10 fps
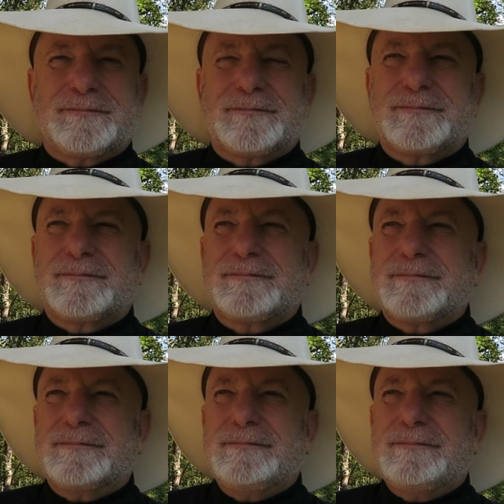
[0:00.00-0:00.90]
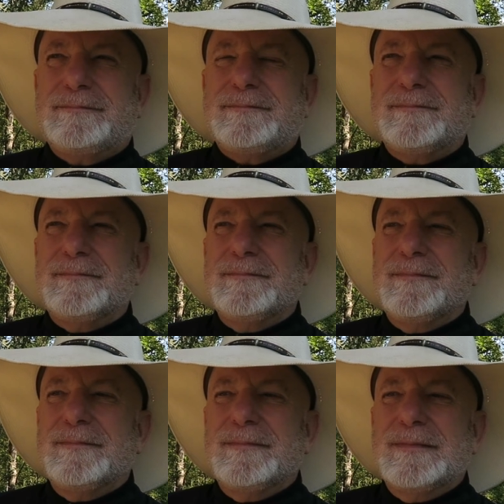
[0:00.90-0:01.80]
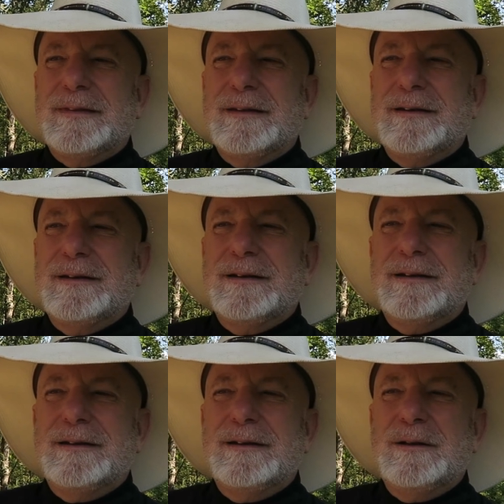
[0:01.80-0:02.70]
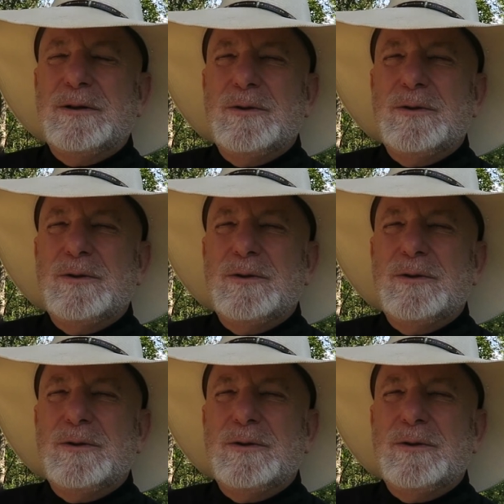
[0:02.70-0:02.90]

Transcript: (silence)